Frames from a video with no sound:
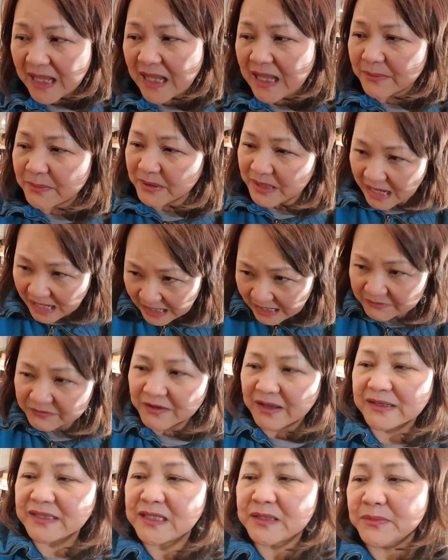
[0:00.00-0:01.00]
But I have
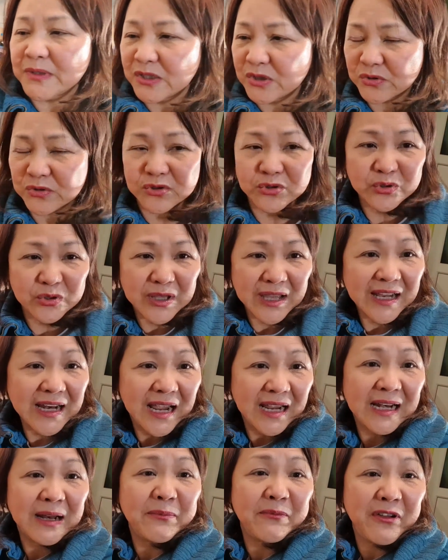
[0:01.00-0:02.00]
customers who do that,
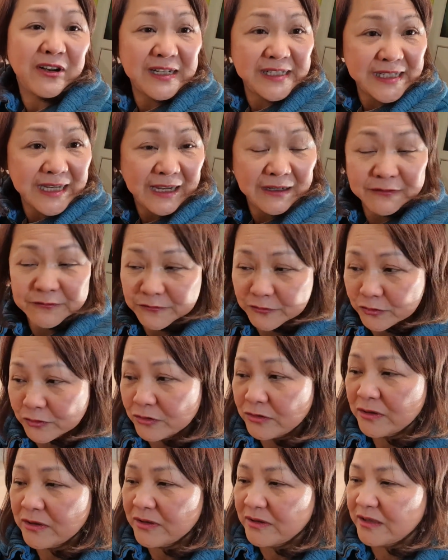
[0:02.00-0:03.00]
and I'm very
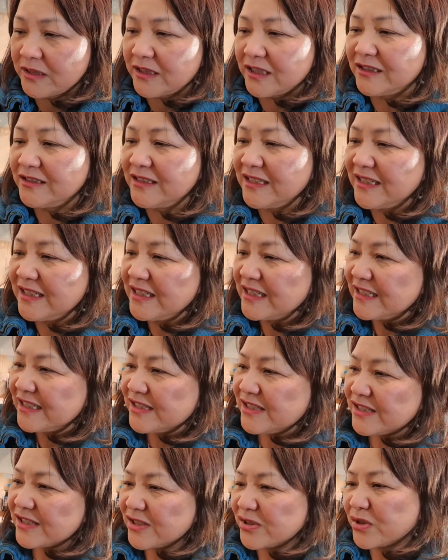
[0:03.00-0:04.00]
thankful, you know.
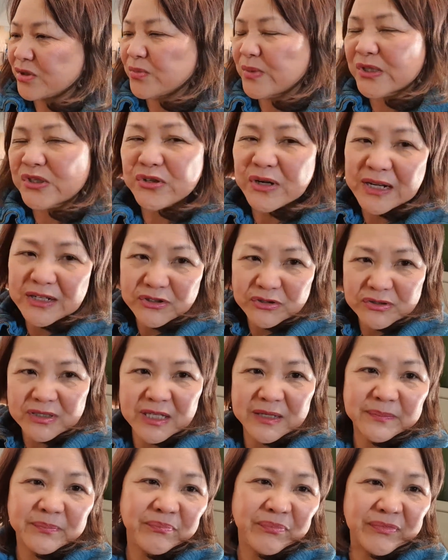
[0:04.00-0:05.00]
So we try to
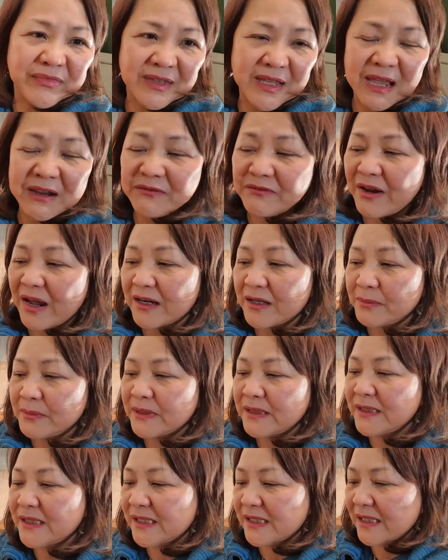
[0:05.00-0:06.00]
keep the
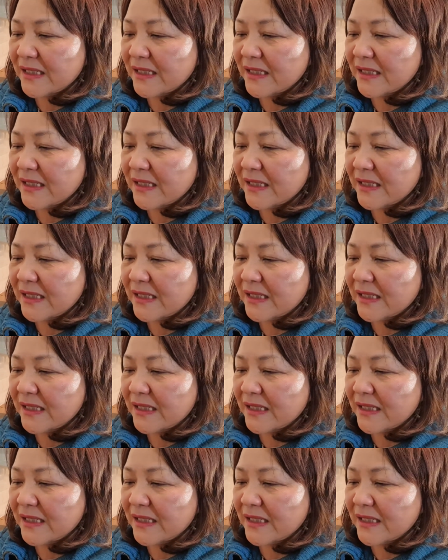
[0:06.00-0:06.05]
environment